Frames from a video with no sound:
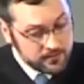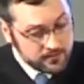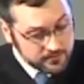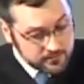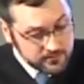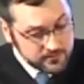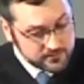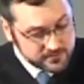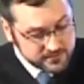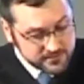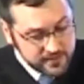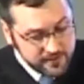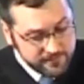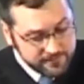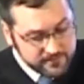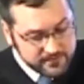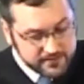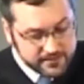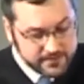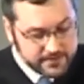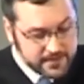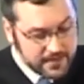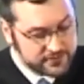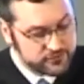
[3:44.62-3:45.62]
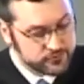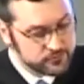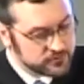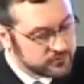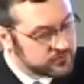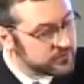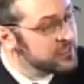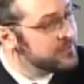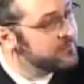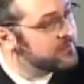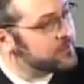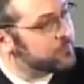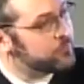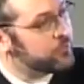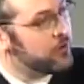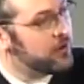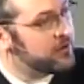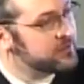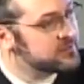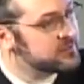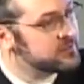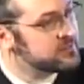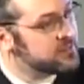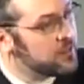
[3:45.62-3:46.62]
There's definitely a natural grieving
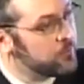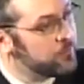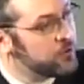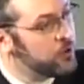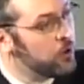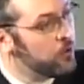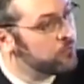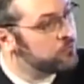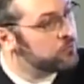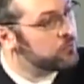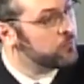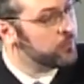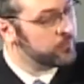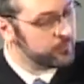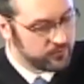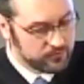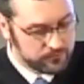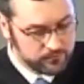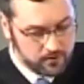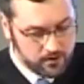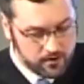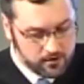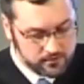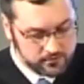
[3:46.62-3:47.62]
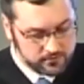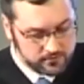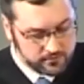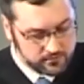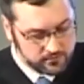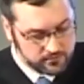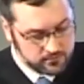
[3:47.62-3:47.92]
process that we go through when we're wronged.